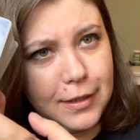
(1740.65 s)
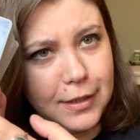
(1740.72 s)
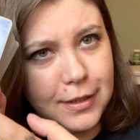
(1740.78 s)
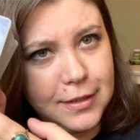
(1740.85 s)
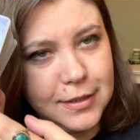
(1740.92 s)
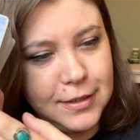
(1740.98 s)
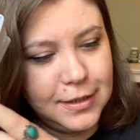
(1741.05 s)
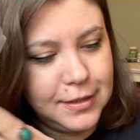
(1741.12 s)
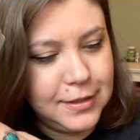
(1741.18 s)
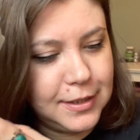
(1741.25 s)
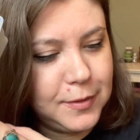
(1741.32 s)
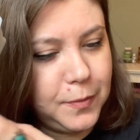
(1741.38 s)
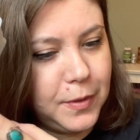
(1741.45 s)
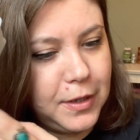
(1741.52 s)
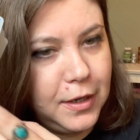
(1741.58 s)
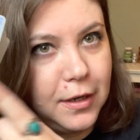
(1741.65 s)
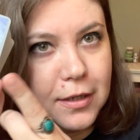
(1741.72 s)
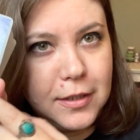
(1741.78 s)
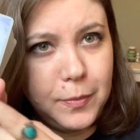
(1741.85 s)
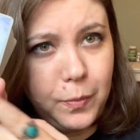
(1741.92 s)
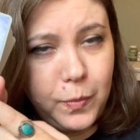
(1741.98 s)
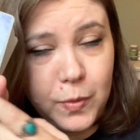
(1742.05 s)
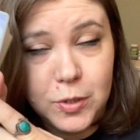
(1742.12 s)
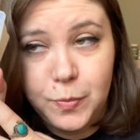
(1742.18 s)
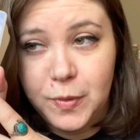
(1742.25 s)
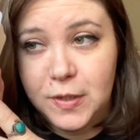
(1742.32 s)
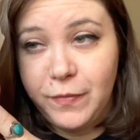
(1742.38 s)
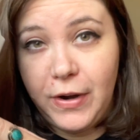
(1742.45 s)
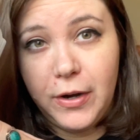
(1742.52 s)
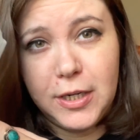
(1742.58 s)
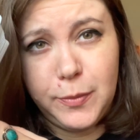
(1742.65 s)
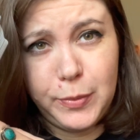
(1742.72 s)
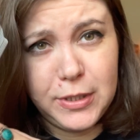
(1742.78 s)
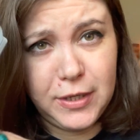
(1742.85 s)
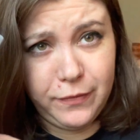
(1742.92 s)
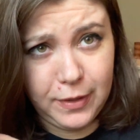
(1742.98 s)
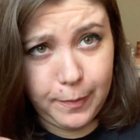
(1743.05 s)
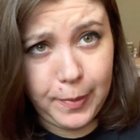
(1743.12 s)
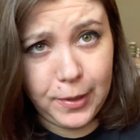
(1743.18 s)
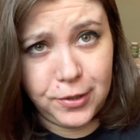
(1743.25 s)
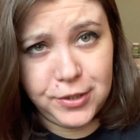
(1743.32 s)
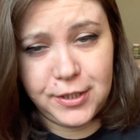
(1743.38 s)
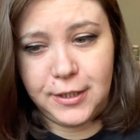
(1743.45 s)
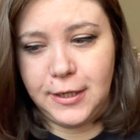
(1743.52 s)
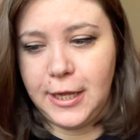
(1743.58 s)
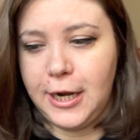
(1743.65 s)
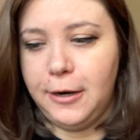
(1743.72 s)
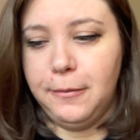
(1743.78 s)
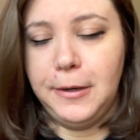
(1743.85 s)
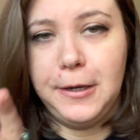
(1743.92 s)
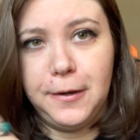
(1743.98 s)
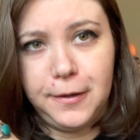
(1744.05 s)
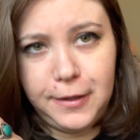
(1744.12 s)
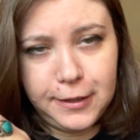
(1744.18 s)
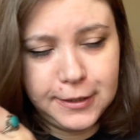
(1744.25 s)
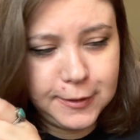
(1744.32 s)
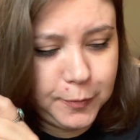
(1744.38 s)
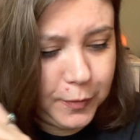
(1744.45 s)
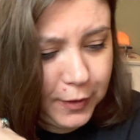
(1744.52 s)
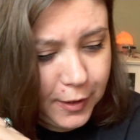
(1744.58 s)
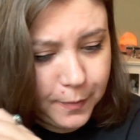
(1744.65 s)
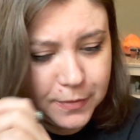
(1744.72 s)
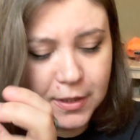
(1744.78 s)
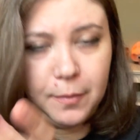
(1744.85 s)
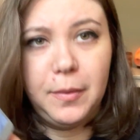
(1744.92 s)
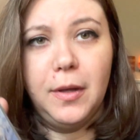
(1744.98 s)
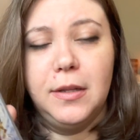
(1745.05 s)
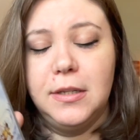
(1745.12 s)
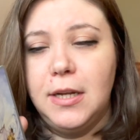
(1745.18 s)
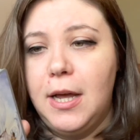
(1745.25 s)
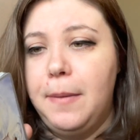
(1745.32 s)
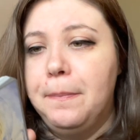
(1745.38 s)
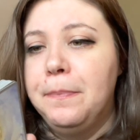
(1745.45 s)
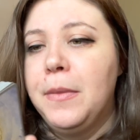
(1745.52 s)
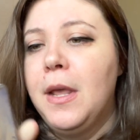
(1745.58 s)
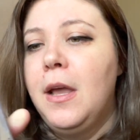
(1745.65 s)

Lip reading: And it's this one. And it's a very specific person that I read that this one comes up all the time.